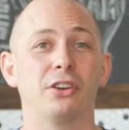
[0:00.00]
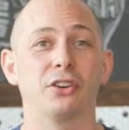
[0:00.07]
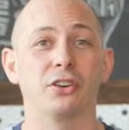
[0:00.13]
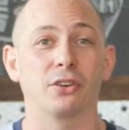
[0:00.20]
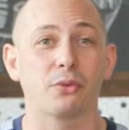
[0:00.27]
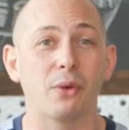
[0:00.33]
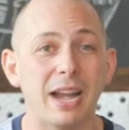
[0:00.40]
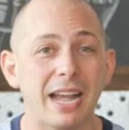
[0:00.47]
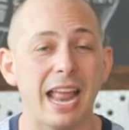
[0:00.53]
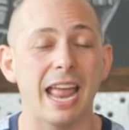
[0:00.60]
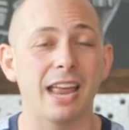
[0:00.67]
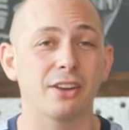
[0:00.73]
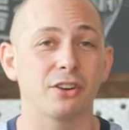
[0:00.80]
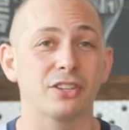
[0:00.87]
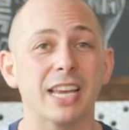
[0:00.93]
your great
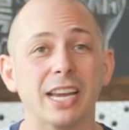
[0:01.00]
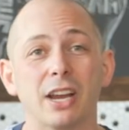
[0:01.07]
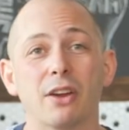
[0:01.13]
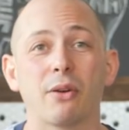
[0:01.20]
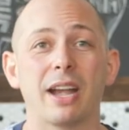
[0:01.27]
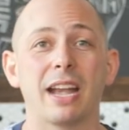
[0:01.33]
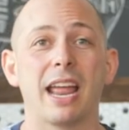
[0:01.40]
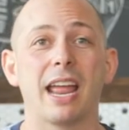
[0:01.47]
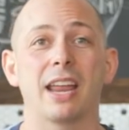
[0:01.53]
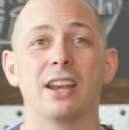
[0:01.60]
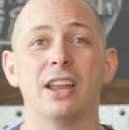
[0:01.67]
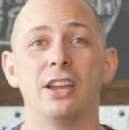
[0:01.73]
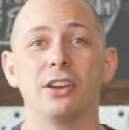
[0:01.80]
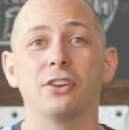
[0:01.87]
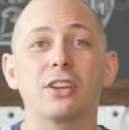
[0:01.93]
aunt, your second great aunt,
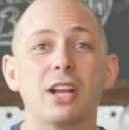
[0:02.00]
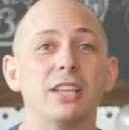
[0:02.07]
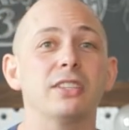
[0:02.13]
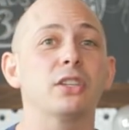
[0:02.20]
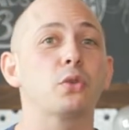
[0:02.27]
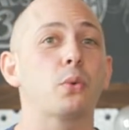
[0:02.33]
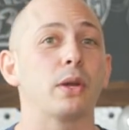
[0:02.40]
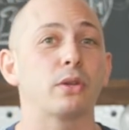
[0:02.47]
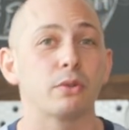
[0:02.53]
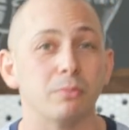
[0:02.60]
your cousin twice